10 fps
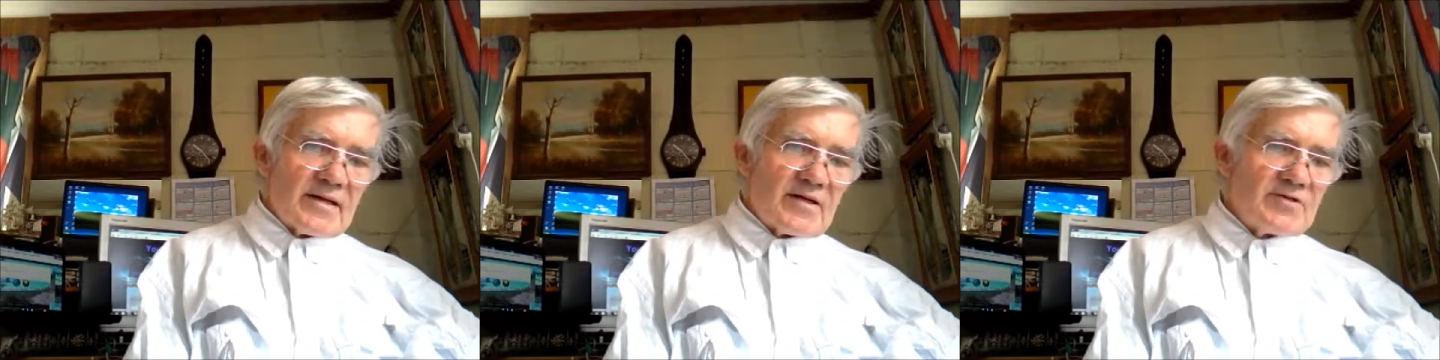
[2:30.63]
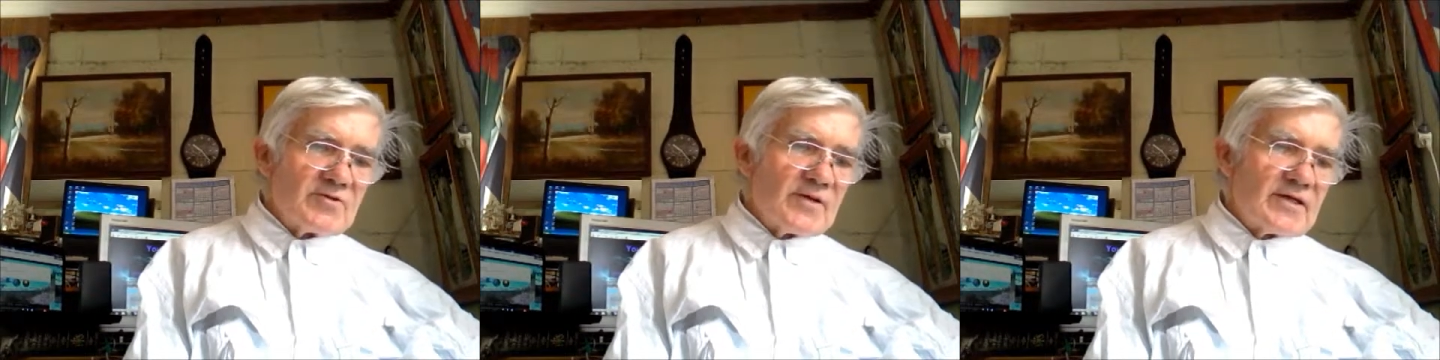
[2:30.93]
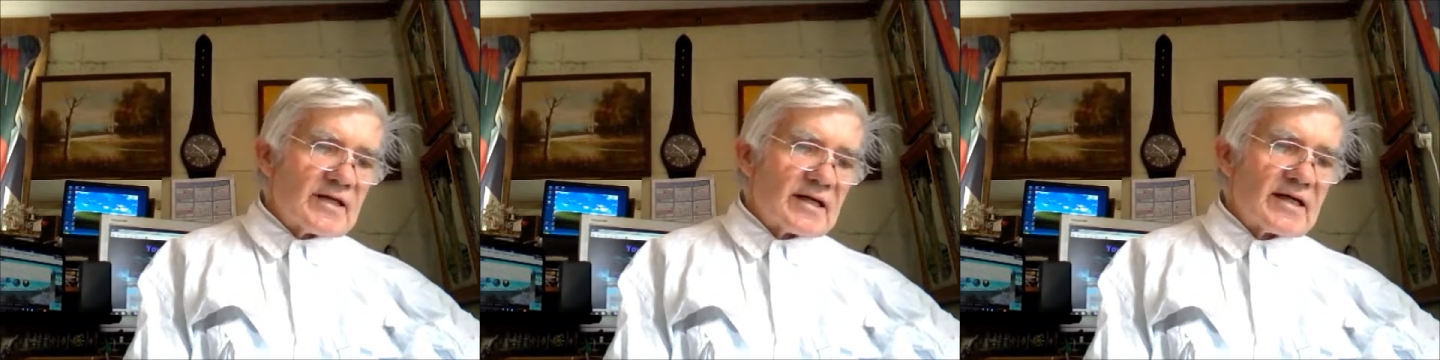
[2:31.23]
and you'll
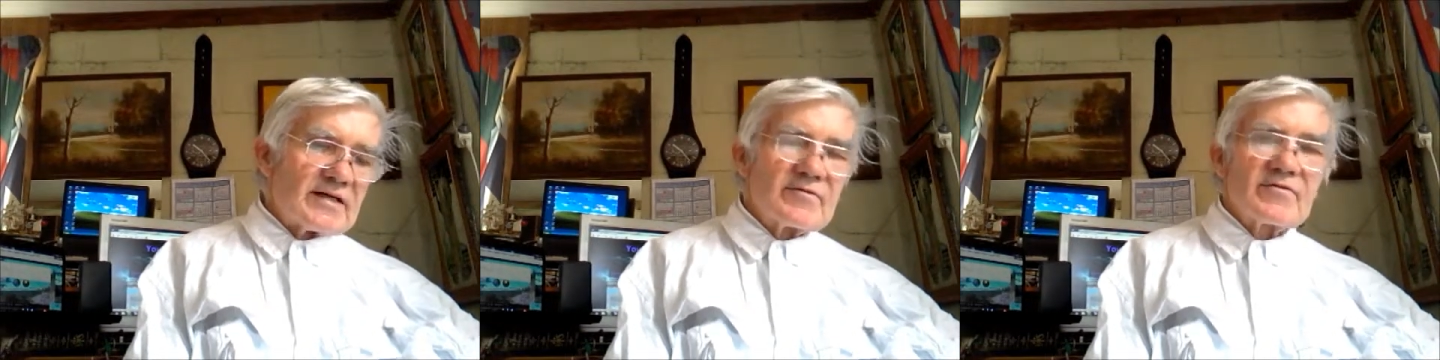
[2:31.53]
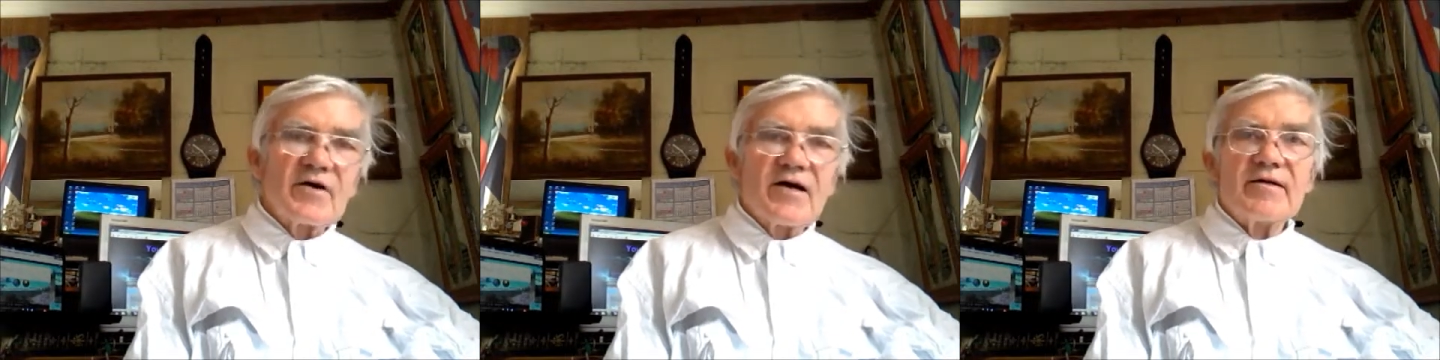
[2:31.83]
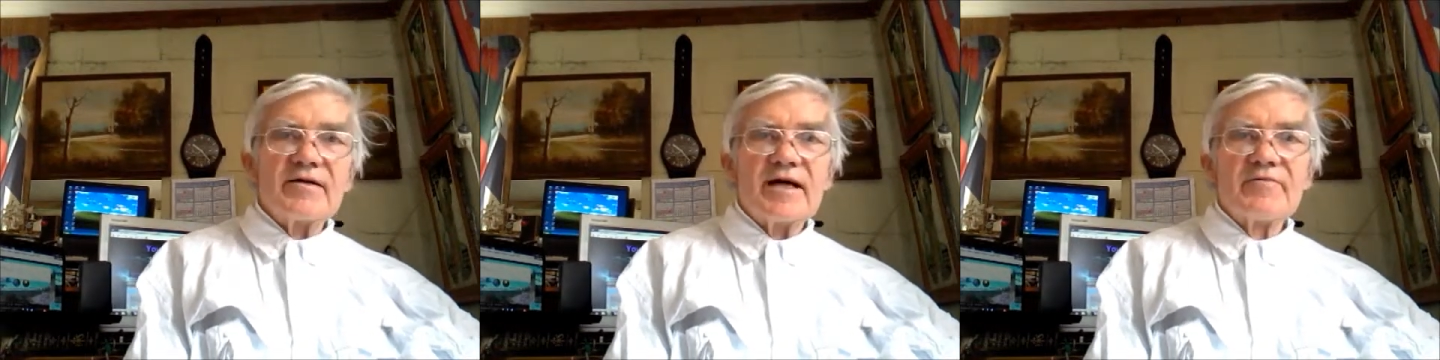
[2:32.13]
be in the kingdom of
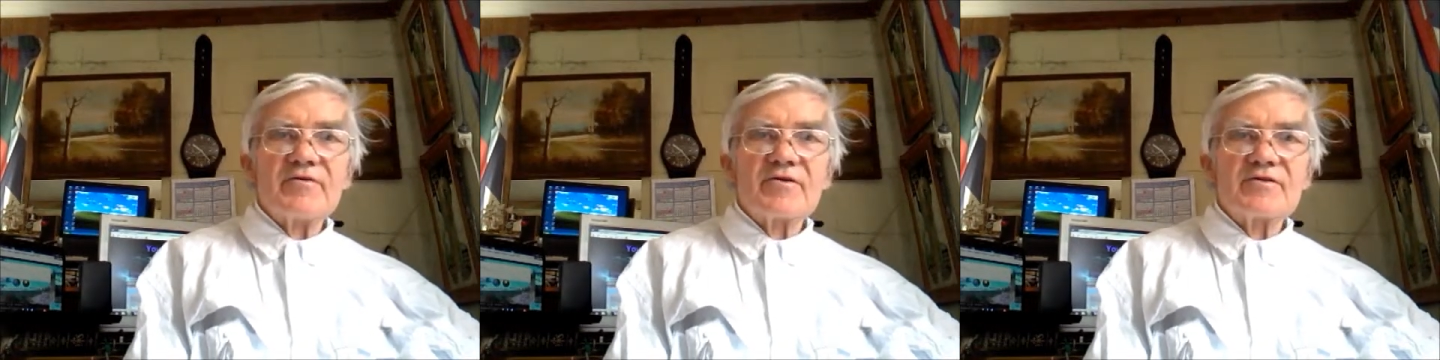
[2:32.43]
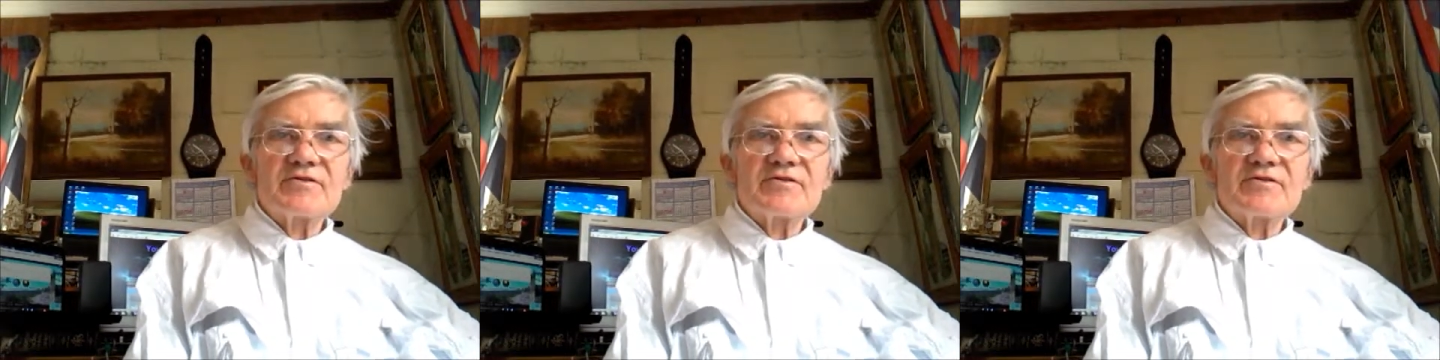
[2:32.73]
God. And have a look